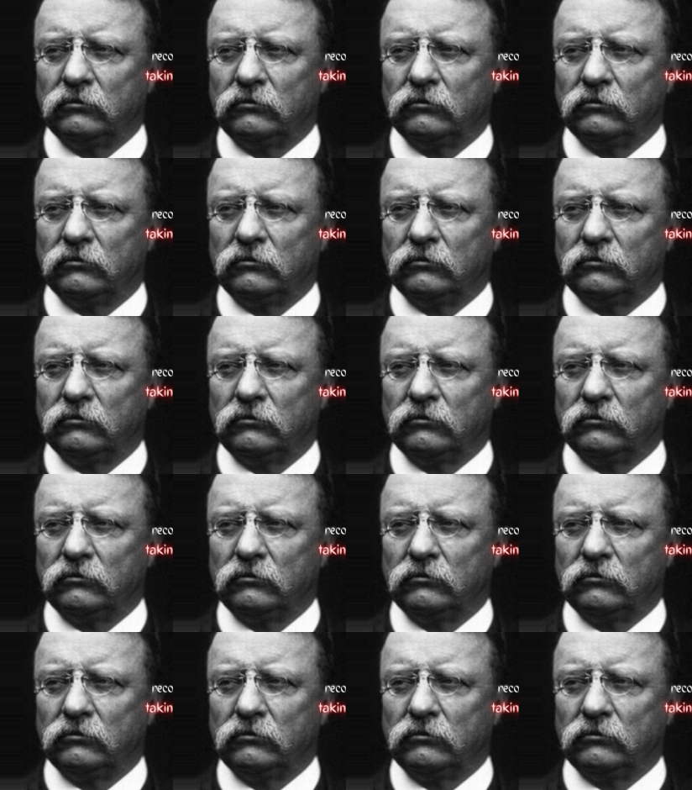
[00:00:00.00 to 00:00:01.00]

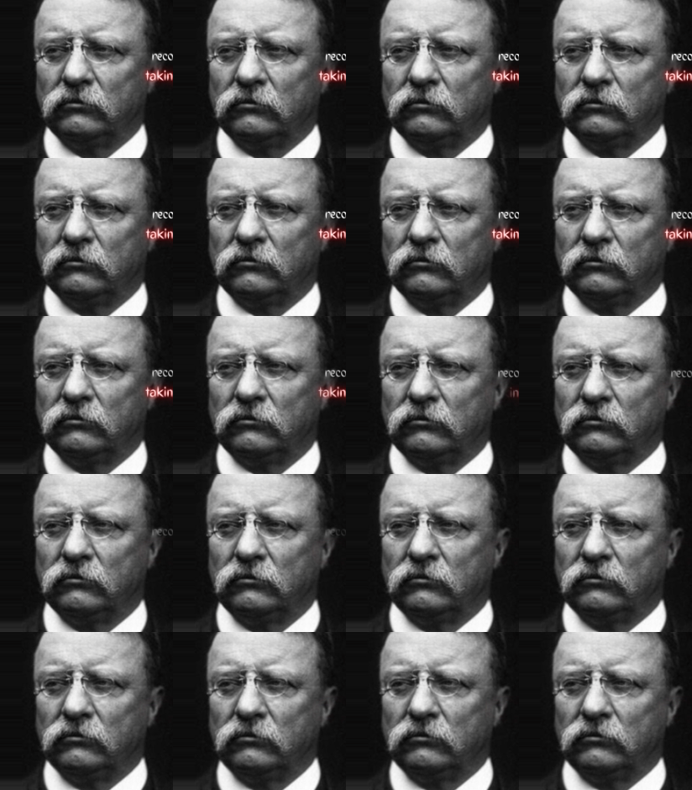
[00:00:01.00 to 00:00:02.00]

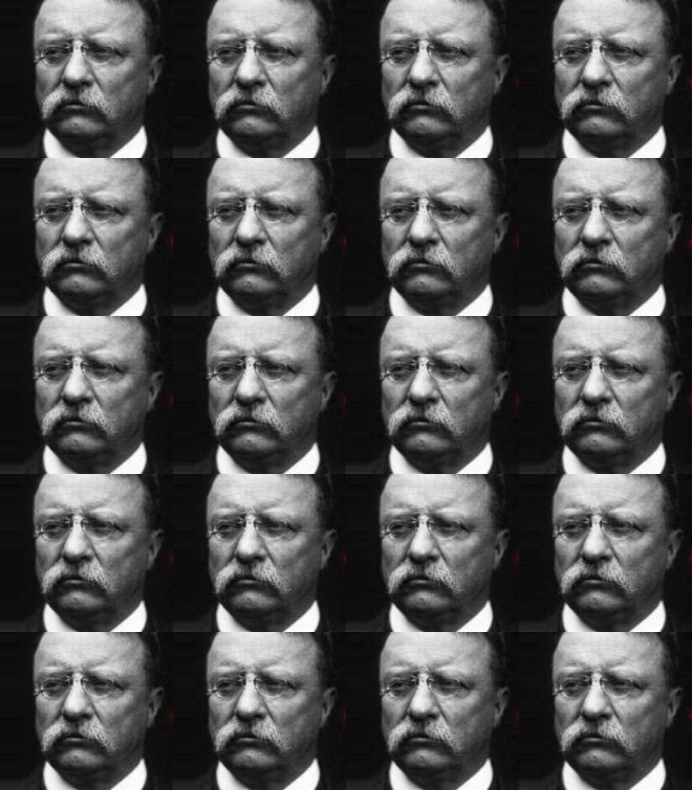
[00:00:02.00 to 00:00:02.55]
Nothing is said.